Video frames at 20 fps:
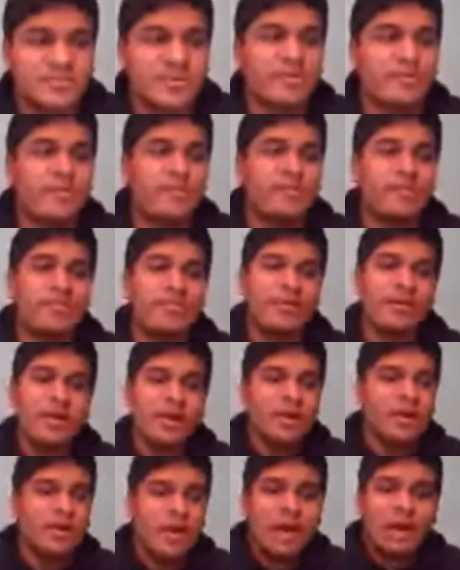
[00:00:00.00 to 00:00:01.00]
I don't know if he
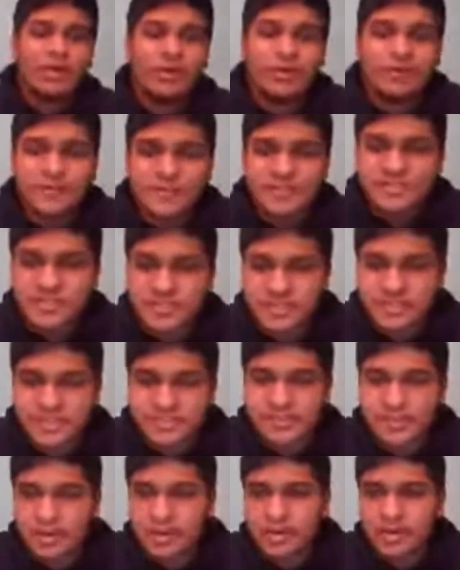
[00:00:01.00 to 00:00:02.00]
still is, but
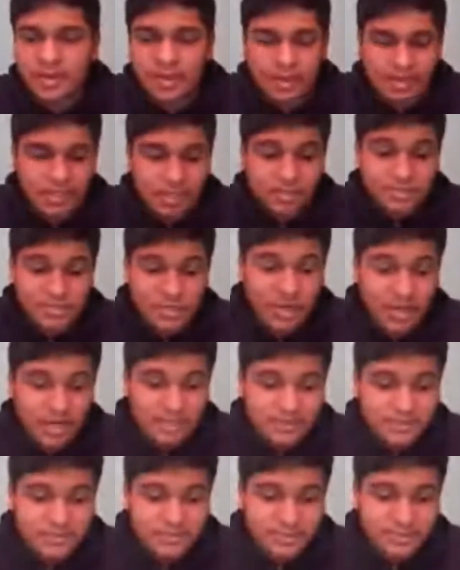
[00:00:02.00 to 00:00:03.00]
it was a high. Like
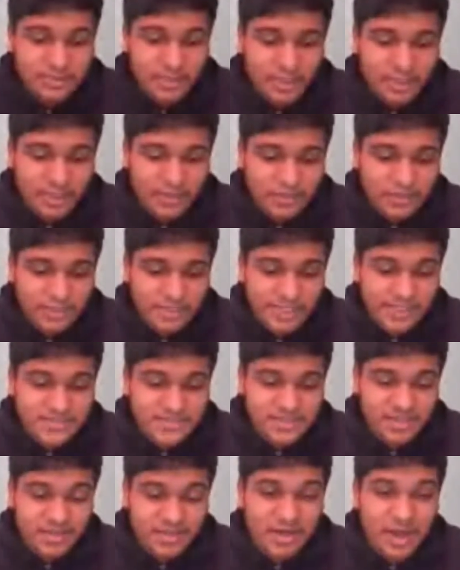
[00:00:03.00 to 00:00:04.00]
I think he has like 9,
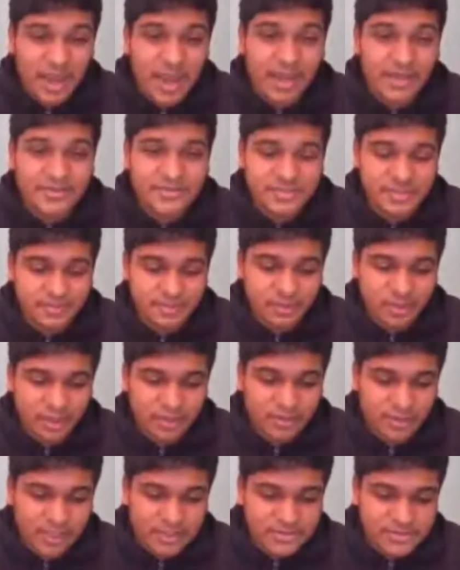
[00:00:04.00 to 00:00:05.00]
something like that.
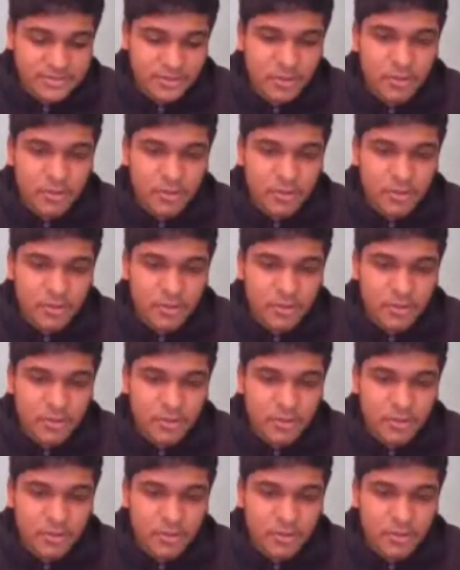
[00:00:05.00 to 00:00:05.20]
So